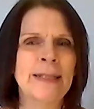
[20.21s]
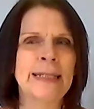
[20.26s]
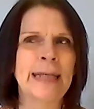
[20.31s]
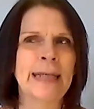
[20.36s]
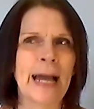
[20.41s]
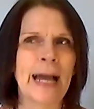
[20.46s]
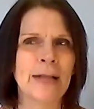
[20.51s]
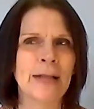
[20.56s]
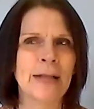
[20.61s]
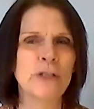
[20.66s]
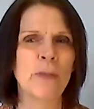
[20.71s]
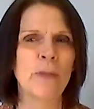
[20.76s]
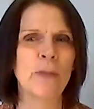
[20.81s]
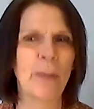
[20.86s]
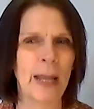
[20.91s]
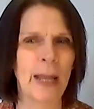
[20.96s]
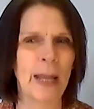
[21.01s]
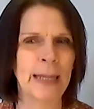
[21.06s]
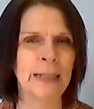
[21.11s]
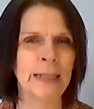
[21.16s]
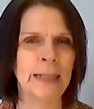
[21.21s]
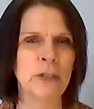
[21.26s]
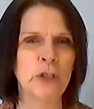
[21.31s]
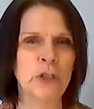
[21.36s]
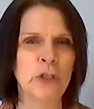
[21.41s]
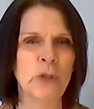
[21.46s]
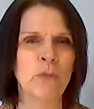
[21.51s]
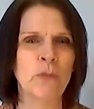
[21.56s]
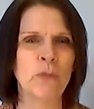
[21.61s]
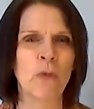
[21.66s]
to catch a plane
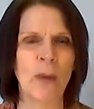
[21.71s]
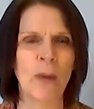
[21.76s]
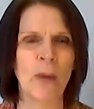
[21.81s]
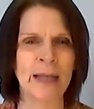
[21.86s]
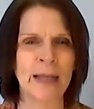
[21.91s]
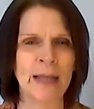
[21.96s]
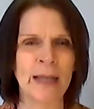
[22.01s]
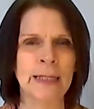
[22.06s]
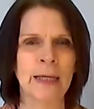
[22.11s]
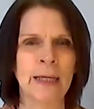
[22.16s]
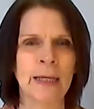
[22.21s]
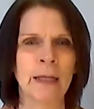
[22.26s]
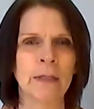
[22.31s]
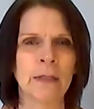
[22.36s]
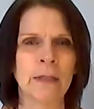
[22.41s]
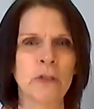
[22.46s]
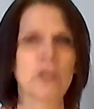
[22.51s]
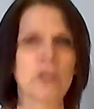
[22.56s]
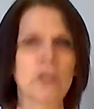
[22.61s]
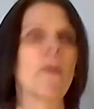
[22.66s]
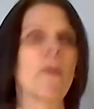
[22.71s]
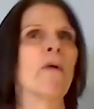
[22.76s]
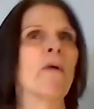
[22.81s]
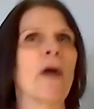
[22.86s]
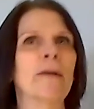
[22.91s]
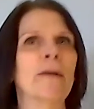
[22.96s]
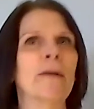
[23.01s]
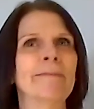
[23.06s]
to Rwanda tomorrow.